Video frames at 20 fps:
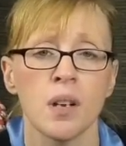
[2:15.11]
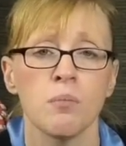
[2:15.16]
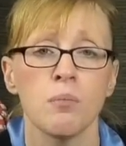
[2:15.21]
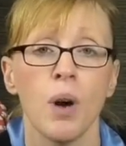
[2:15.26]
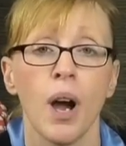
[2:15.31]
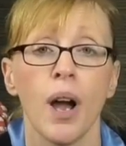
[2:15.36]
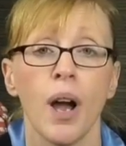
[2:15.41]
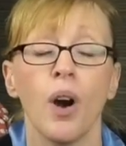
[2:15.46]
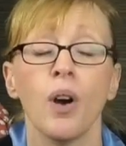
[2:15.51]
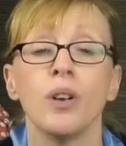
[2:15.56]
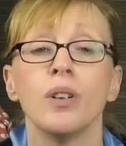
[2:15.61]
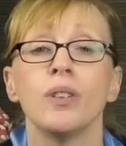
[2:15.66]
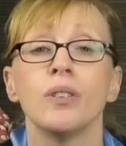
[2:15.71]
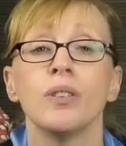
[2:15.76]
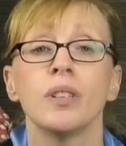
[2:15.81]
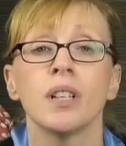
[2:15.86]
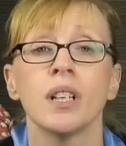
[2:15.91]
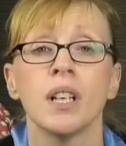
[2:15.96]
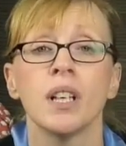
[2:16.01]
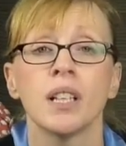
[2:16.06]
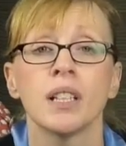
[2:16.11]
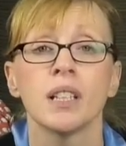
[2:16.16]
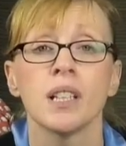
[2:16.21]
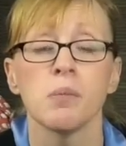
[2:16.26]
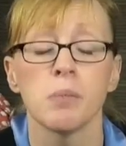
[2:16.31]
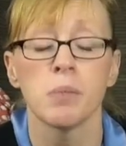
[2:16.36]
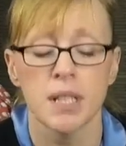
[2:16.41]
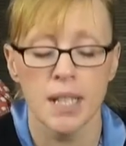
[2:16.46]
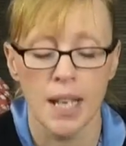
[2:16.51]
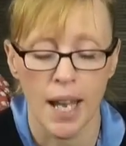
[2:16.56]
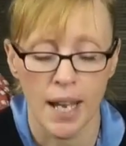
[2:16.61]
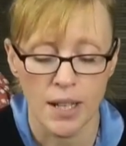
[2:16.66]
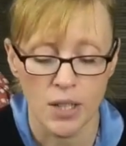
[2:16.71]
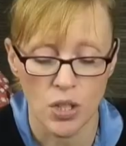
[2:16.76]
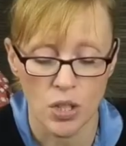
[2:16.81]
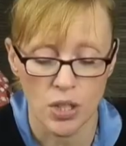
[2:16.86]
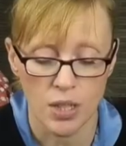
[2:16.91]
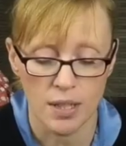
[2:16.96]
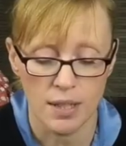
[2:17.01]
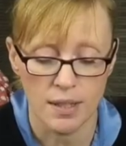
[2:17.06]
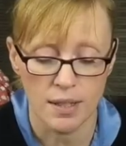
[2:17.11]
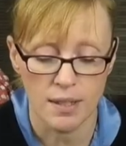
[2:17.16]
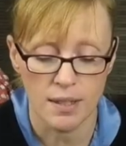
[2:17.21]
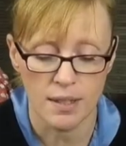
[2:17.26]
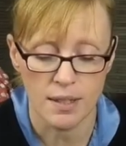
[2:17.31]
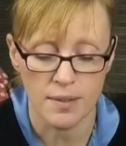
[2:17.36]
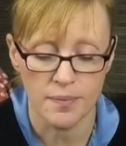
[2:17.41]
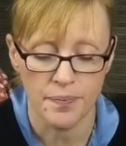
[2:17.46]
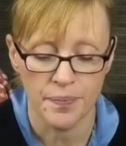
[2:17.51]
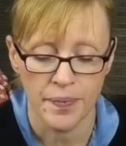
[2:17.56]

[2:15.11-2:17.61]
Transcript: my own limitations.